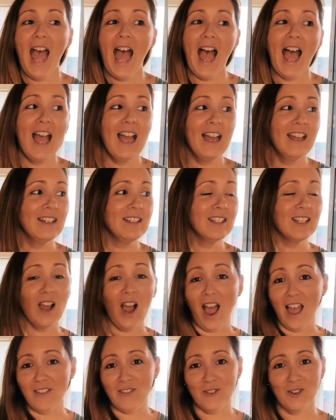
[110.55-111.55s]
And
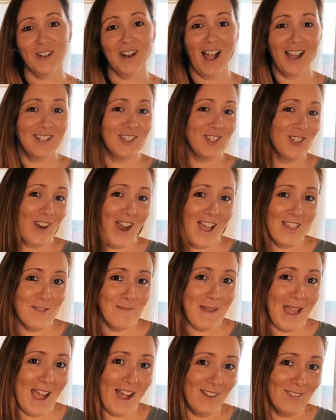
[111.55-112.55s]
I thought I'd try them
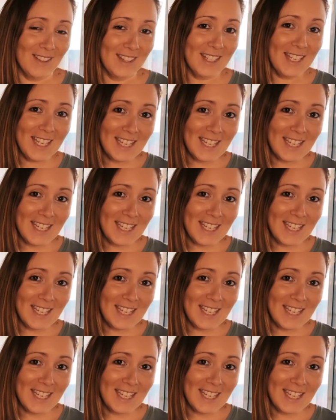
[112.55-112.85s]
out with the